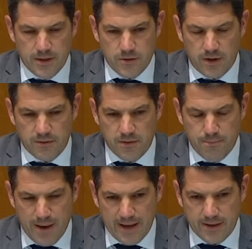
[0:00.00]
straight off the
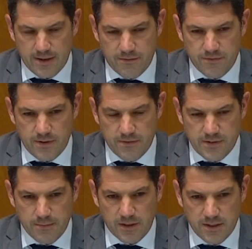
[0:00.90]
bat, if
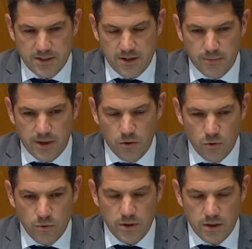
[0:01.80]
someone can tell me
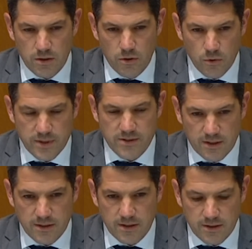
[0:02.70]
who is
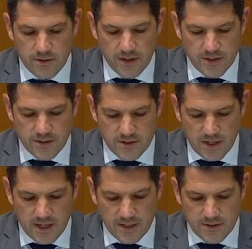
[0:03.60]
it that
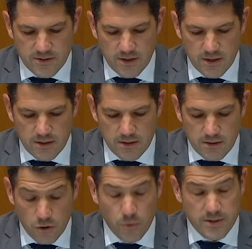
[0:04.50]
decides
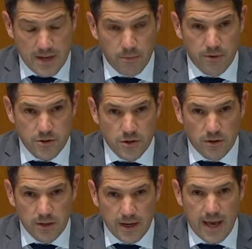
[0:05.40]
who is
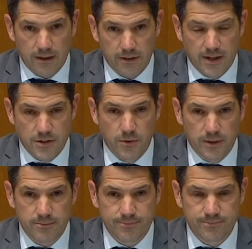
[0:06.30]
Aboriginal and how do they do it?